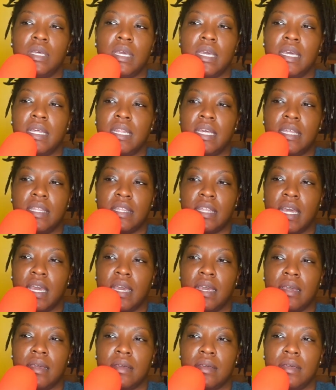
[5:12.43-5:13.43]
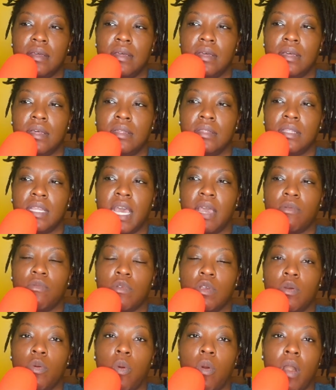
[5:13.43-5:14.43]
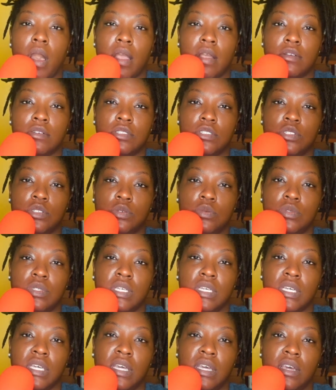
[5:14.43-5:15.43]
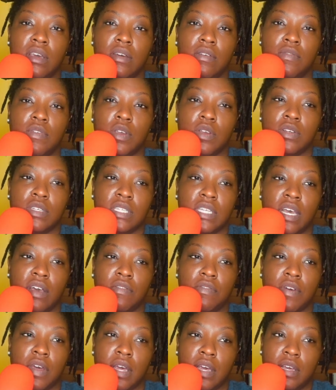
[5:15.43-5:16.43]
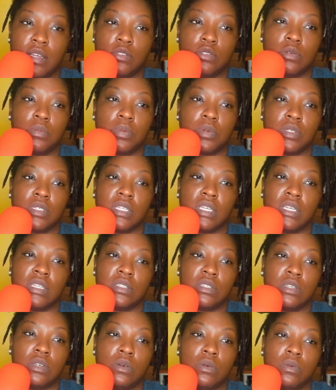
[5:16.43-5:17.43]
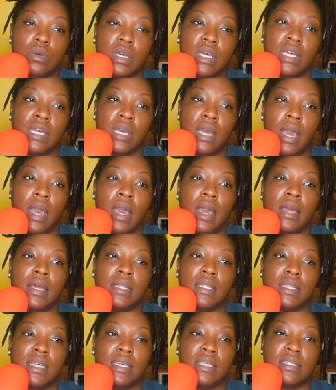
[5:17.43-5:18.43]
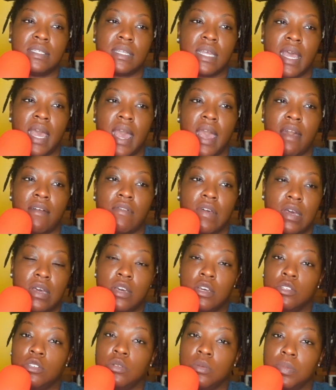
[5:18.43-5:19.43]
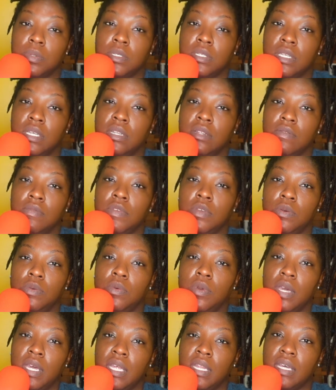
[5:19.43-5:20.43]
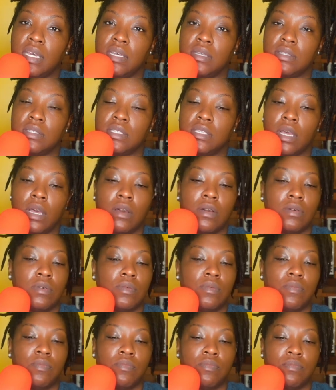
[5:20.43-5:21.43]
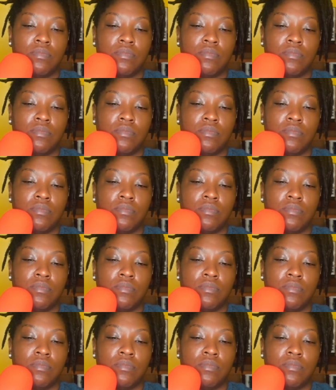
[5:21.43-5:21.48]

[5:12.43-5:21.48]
anything that requires you to give yourself 100% to it needs to have 100% of you in it. So,